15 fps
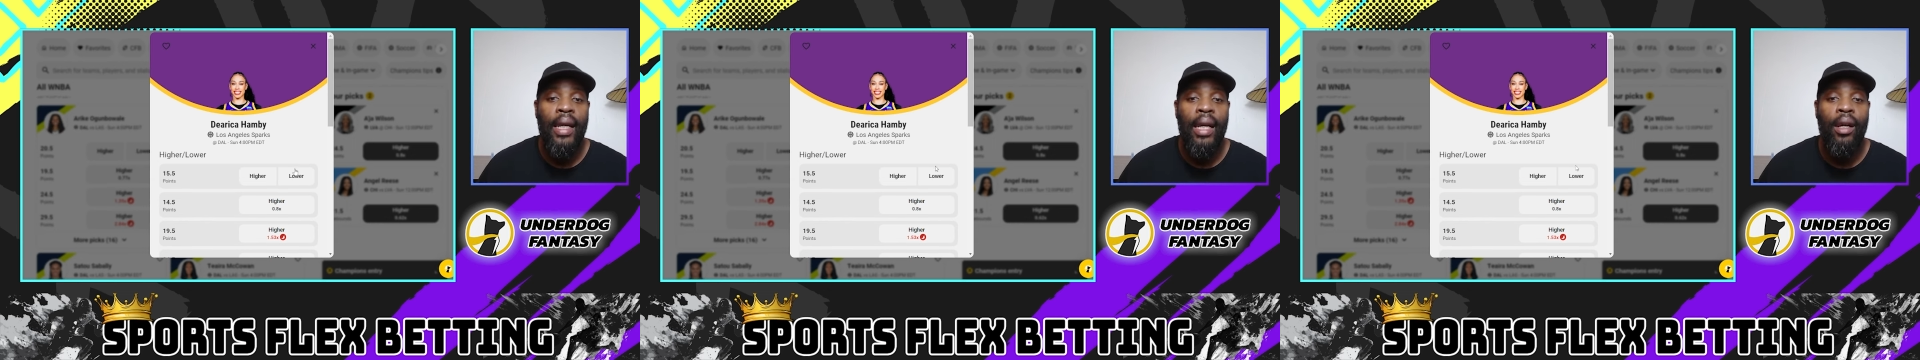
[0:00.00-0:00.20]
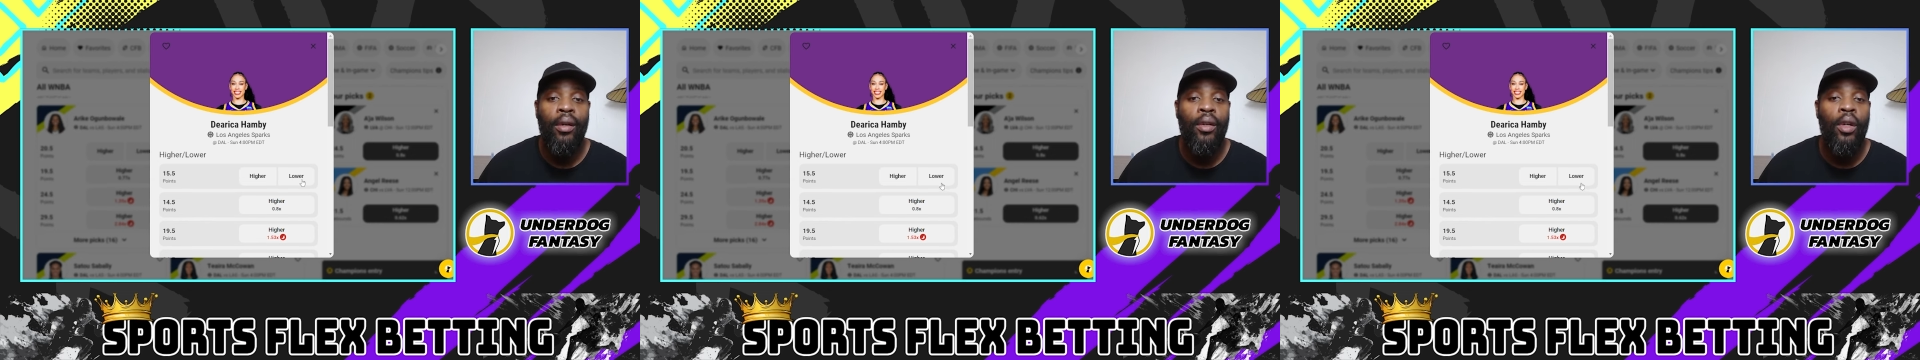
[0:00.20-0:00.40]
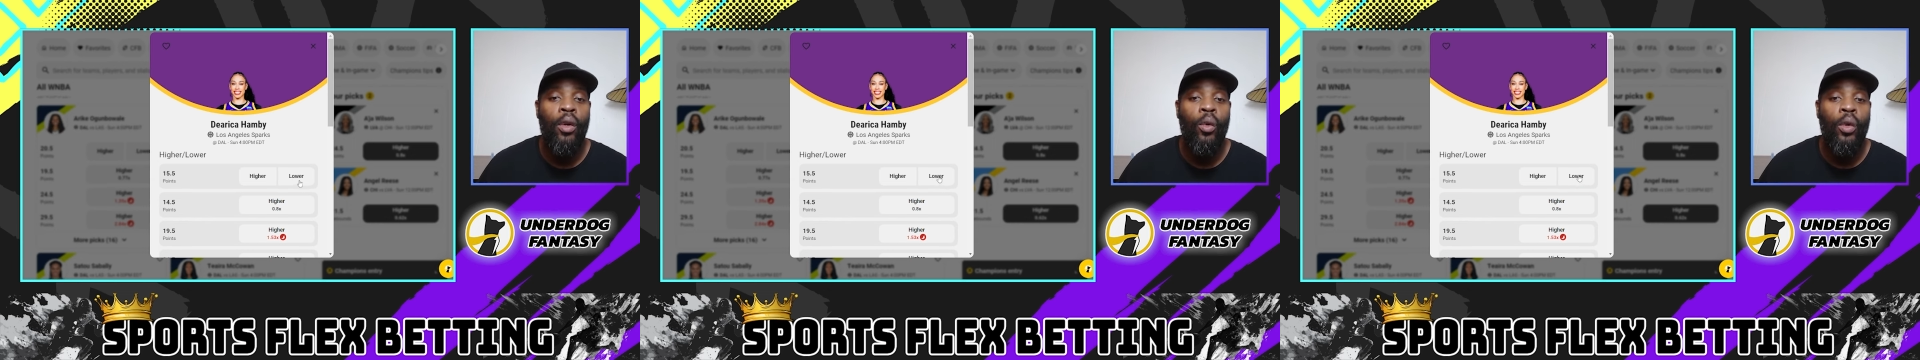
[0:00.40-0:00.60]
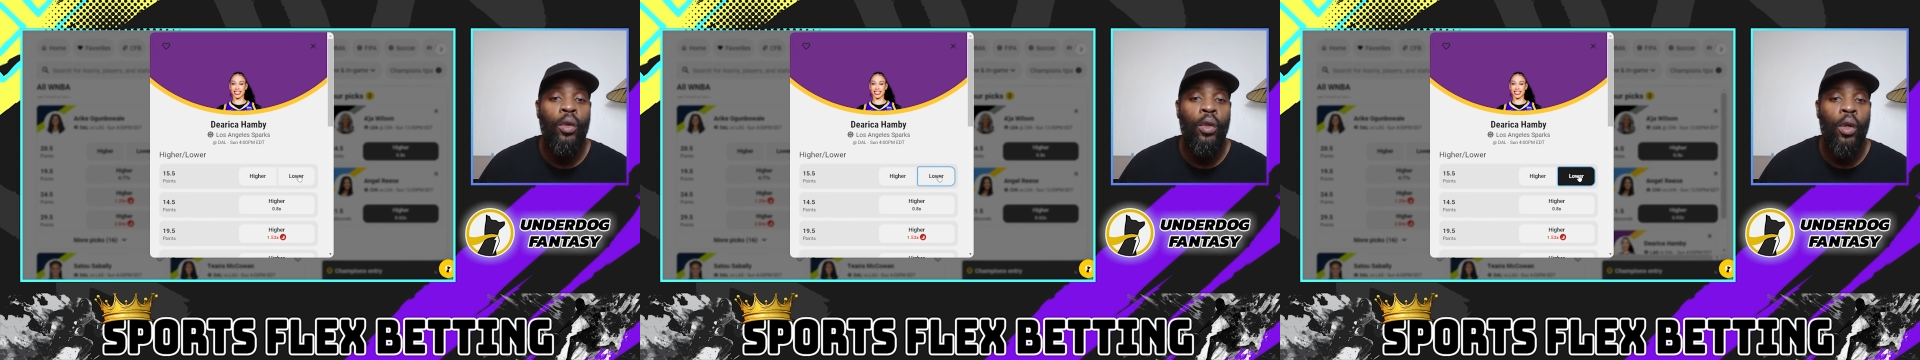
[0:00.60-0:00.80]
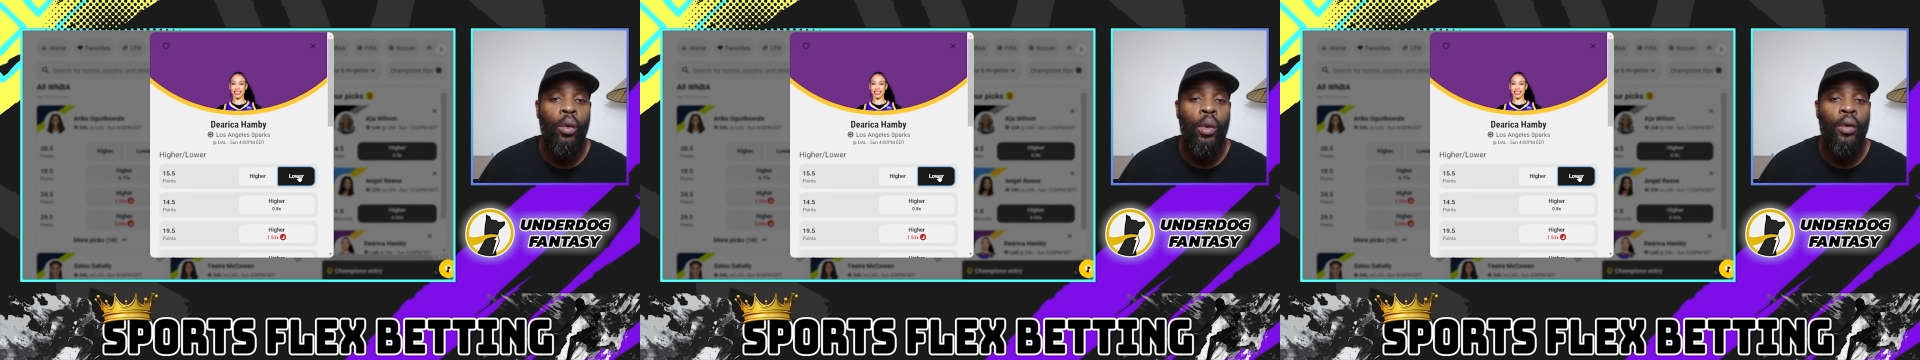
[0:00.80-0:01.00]
I'll go
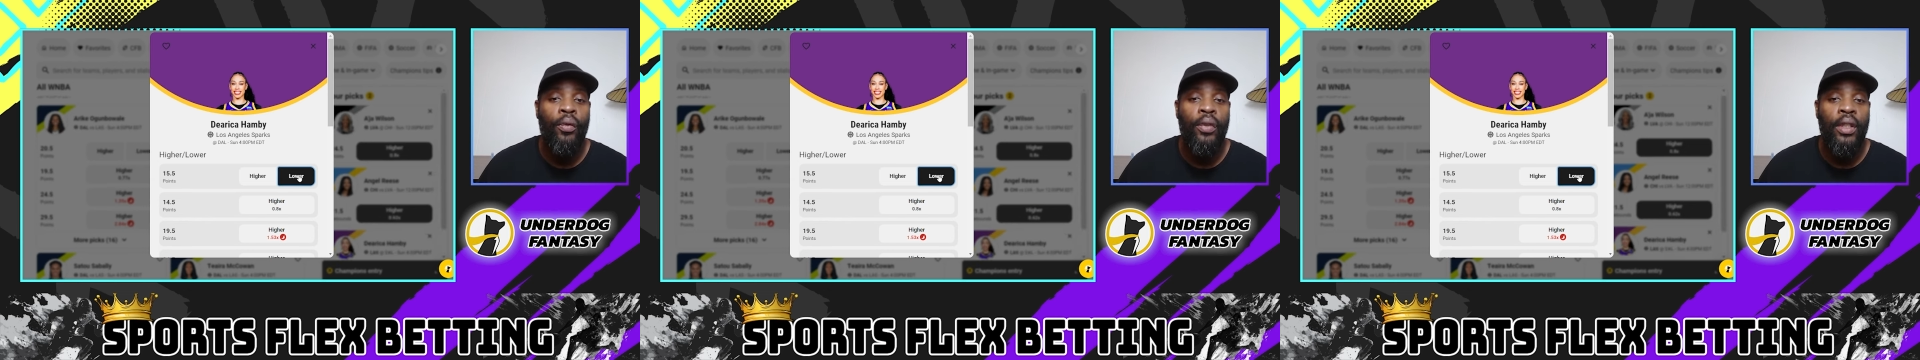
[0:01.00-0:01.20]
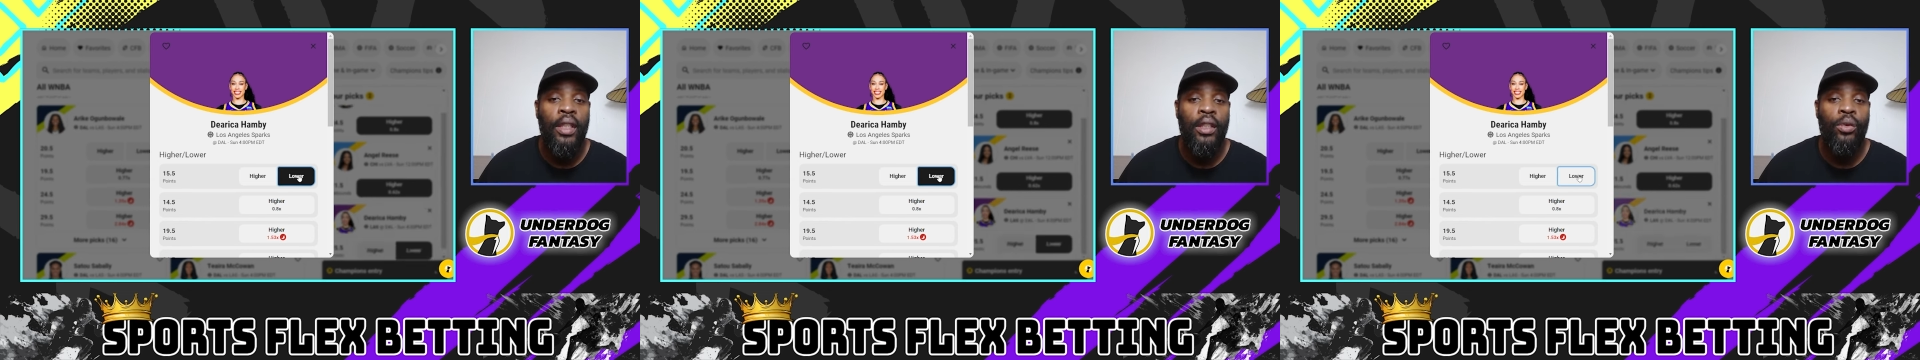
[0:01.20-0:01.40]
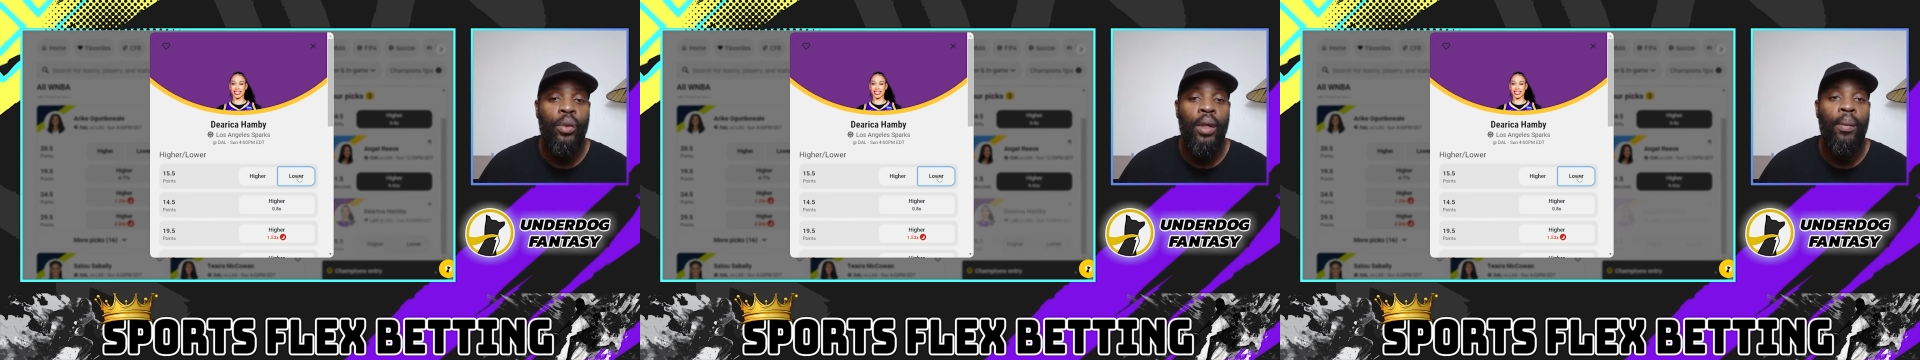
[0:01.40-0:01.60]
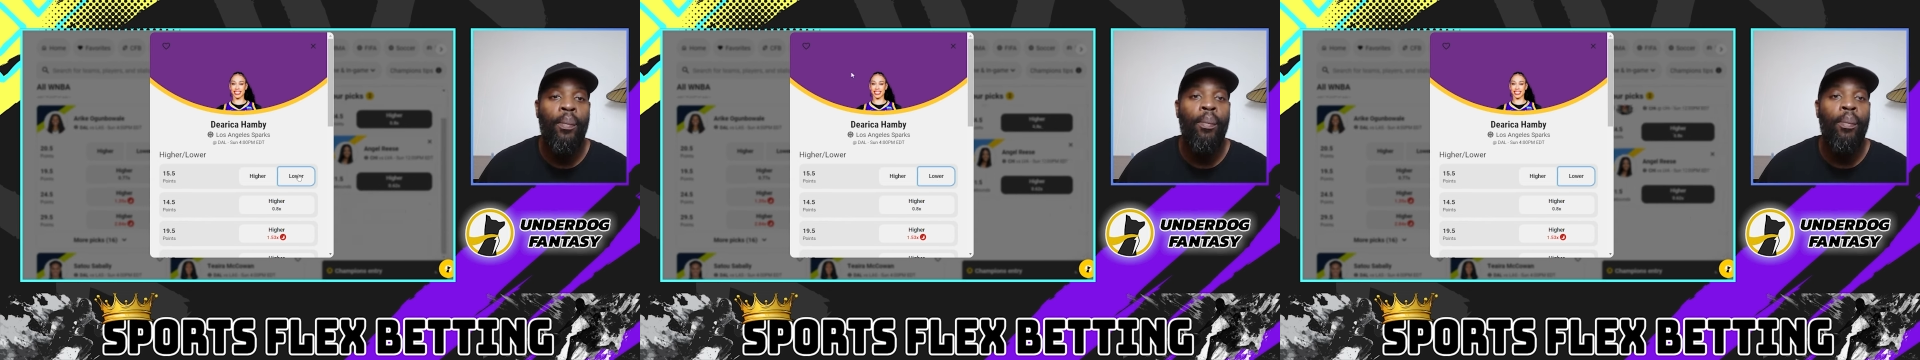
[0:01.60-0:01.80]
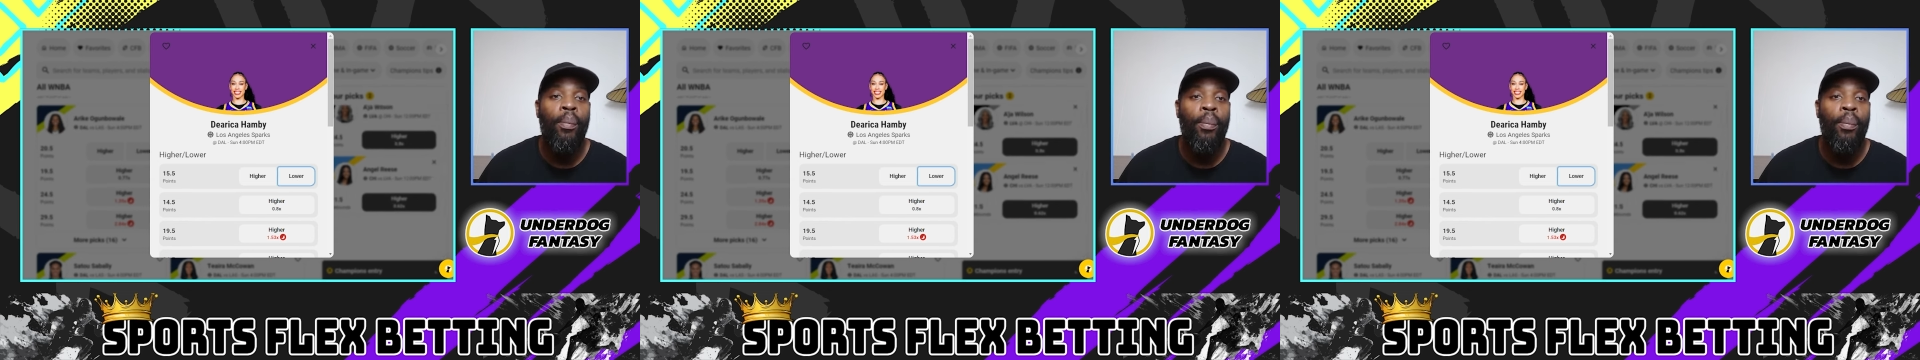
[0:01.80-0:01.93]
lower for this one.